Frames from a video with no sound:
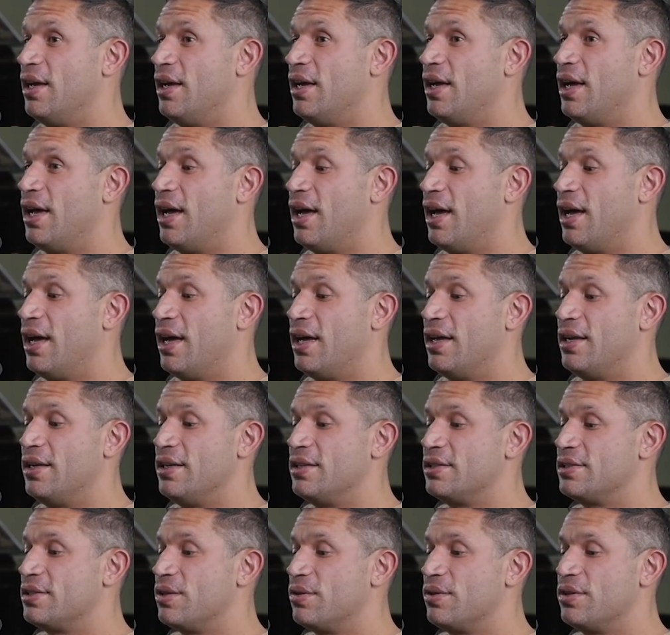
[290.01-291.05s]
And
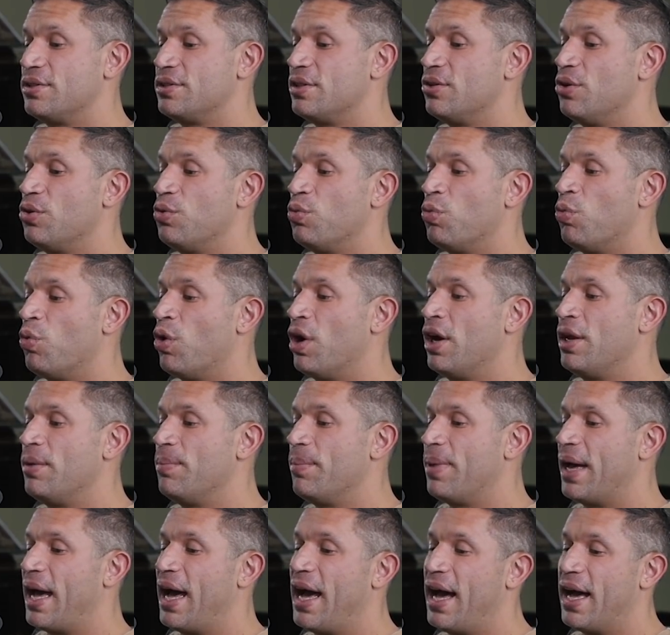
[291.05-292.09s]
so there's no one
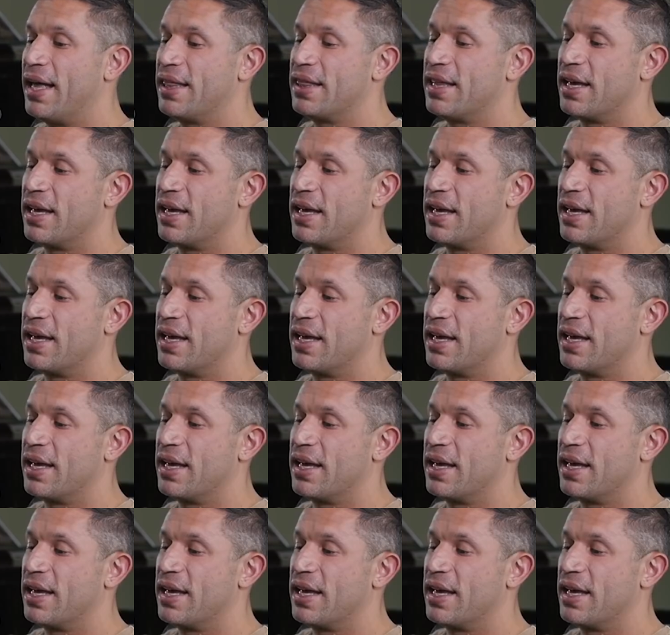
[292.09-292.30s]
path.